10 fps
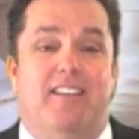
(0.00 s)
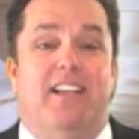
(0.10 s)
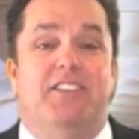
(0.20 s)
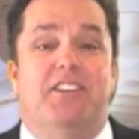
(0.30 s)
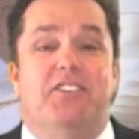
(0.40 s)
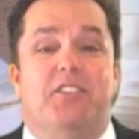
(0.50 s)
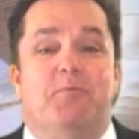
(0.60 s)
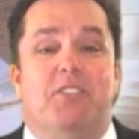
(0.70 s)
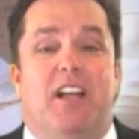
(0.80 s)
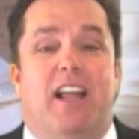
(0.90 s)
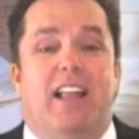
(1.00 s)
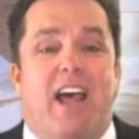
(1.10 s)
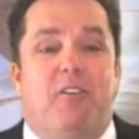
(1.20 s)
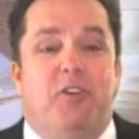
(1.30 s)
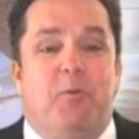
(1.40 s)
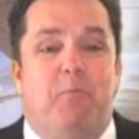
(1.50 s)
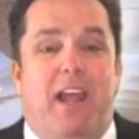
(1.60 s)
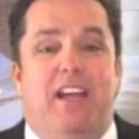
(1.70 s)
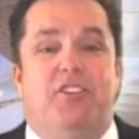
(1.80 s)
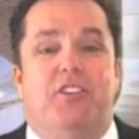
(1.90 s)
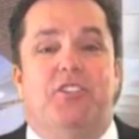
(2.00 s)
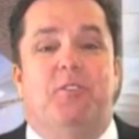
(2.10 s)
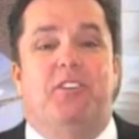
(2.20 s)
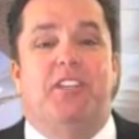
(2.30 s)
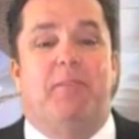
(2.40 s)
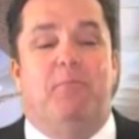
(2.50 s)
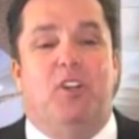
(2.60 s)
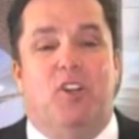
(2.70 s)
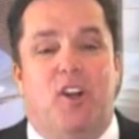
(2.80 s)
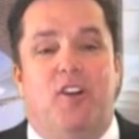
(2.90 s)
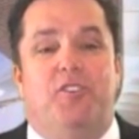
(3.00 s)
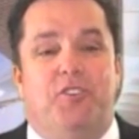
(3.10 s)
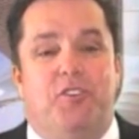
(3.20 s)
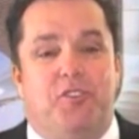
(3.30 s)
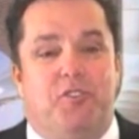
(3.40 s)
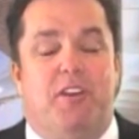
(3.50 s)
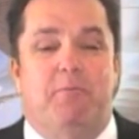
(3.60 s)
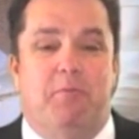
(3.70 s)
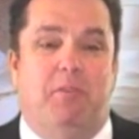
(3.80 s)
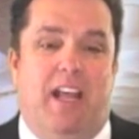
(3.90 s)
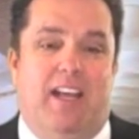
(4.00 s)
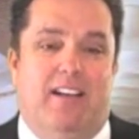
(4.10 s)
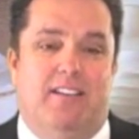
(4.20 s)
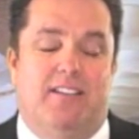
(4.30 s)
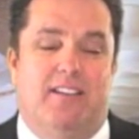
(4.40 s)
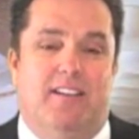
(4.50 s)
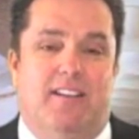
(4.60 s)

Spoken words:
These systems allow your patients to accept larger treatment plans.